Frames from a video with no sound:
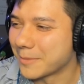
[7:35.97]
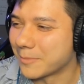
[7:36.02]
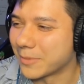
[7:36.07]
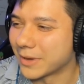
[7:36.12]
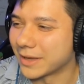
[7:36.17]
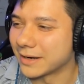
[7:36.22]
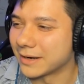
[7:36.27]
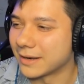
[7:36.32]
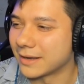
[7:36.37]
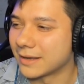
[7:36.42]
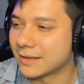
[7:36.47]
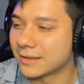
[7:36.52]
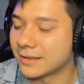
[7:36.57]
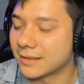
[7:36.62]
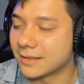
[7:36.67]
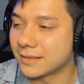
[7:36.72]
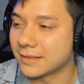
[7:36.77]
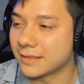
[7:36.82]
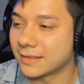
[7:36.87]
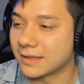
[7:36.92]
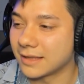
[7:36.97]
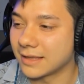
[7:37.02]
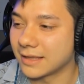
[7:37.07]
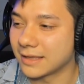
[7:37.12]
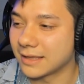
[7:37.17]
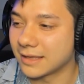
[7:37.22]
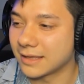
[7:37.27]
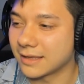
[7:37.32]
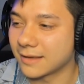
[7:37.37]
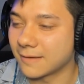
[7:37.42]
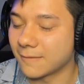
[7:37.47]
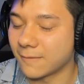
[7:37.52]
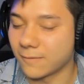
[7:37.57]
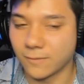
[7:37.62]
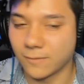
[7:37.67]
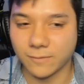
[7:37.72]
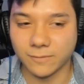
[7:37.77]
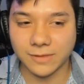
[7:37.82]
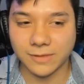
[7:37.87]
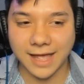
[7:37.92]
But the
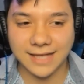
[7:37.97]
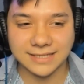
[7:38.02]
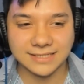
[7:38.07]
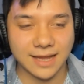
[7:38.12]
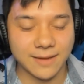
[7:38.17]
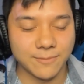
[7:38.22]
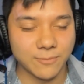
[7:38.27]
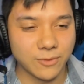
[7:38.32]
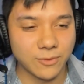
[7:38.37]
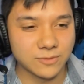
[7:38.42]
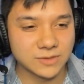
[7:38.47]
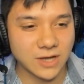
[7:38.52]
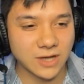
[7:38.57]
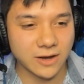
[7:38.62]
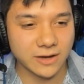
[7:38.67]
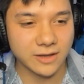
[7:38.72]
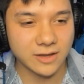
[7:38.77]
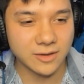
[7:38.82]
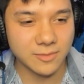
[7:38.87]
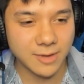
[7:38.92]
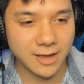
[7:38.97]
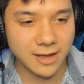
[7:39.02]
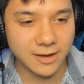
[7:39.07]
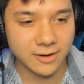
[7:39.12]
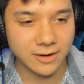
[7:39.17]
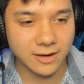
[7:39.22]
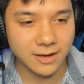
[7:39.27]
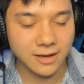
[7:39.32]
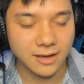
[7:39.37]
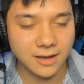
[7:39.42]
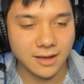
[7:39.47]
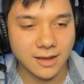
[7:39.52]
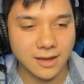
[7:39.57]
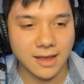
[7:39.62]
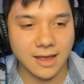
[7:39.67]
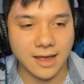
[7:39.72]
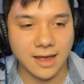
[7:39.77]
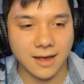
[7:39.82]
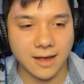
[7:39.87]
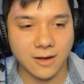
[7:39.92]
last time we were talking about
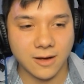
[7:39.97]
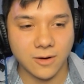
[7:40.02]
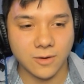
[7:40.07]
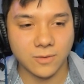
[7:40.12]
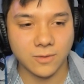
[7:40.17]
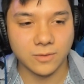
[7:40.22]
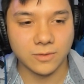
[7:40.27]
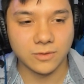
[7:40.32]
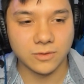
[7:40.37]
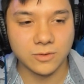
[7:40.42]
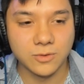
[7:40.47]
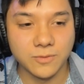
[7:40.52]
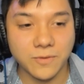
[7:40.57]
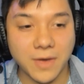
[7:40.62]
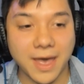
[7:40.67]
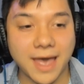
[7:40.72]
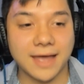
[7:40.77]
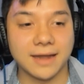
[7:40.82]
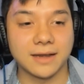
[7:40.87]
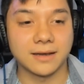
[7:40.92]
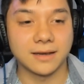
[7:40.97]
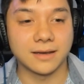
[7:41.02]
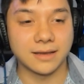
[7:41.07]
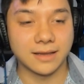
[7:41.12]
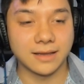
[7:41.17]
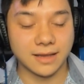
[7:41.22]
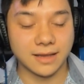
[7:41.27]
how you had